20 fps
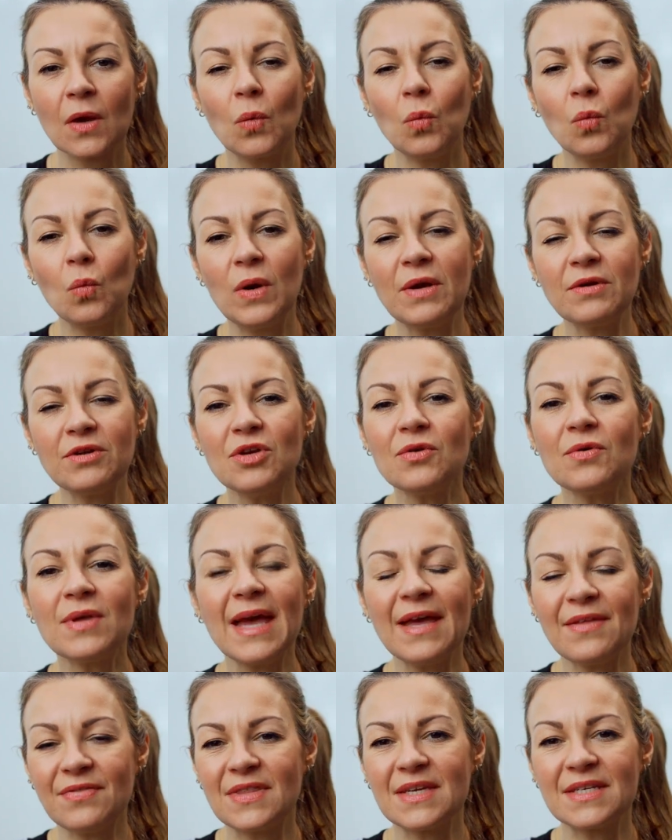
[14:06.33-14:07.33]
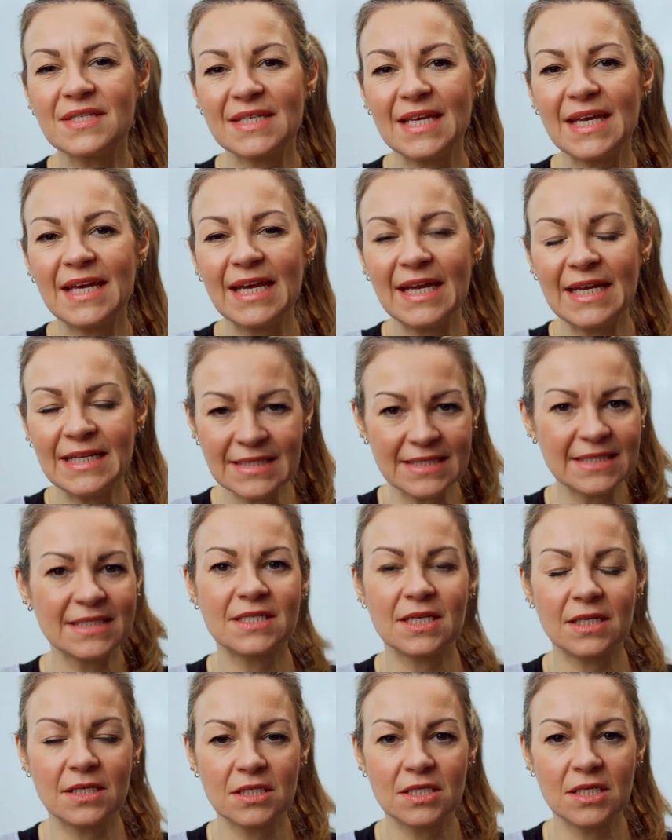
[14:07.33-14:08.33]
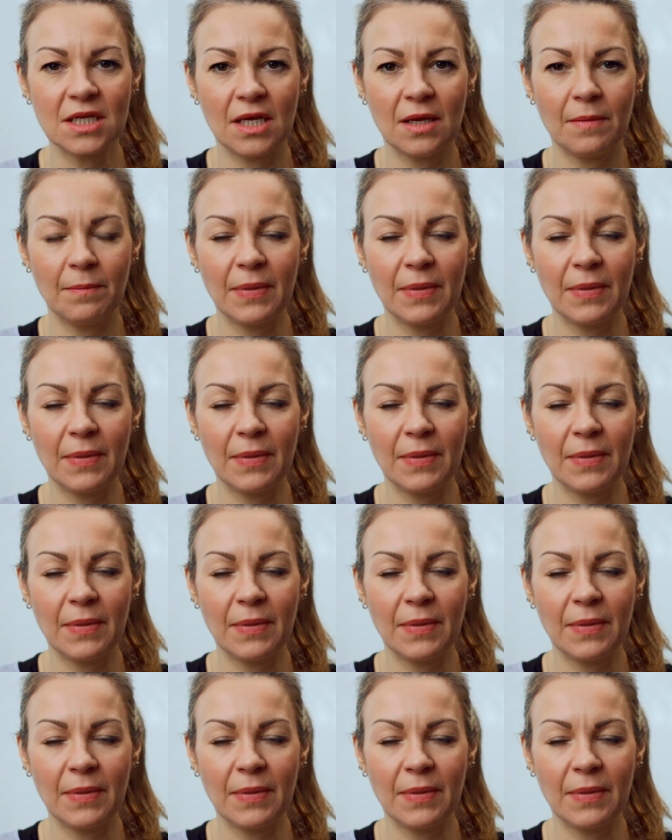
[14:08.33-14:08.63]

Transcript: where you get this instant